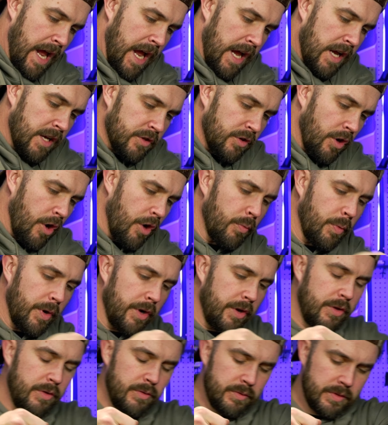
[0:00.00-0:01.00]
as hardware
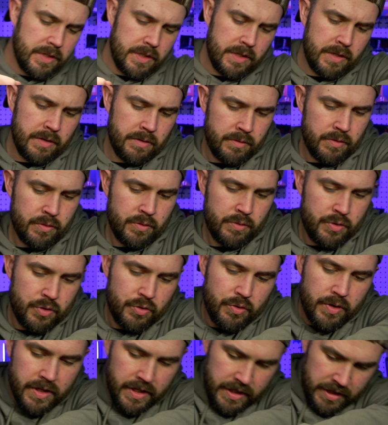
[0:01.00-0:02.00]
news,
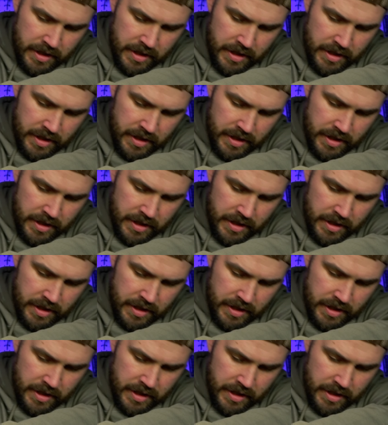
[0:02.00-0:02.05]
strictly